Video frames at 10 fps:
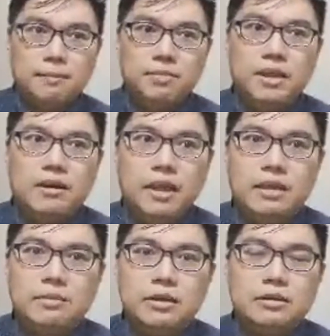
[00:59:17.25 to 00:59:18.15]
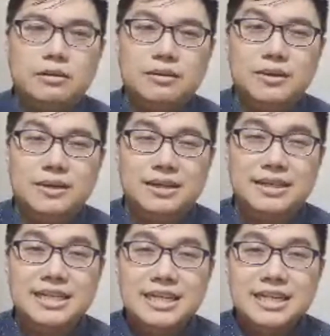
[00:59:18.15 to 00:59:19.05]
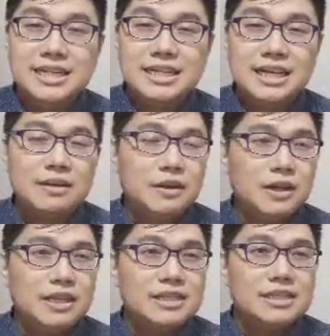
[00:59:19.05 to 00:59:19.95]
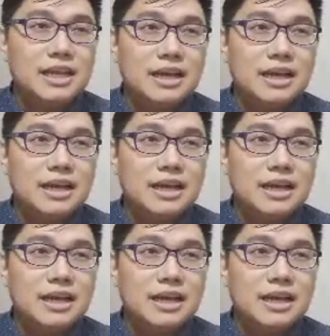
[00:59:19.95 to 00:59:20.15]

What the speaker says: they are able to, how do you call this,